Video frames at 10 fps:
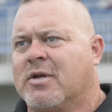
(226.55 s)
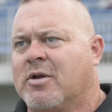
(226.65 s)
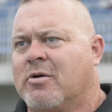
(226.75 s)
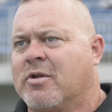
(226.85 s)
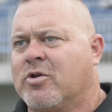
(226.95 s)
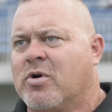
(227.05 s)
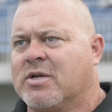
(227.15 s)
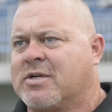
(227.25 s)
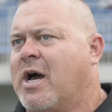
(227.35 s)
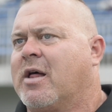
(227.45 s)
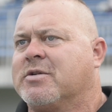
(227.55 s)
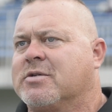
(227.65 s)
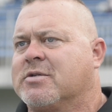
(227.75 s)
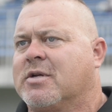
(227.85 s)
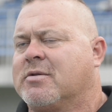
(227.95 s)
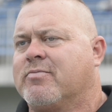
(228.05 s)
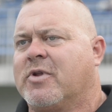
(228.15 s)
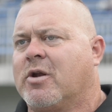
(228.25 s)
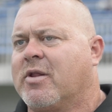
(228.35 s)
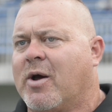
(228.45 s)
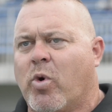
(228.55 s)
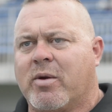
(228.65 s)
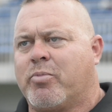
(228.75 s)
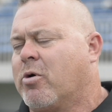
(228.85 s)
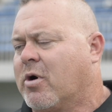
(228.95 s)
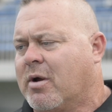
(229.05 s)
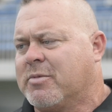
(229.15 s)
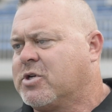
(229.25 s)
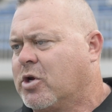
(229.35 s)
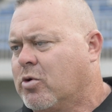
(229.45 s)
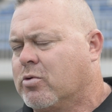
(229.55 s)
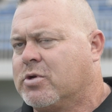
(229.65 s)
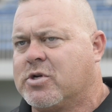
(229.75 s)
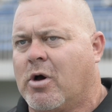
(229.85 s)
and you know, in the U.S. colleges that you know that weight program is huge.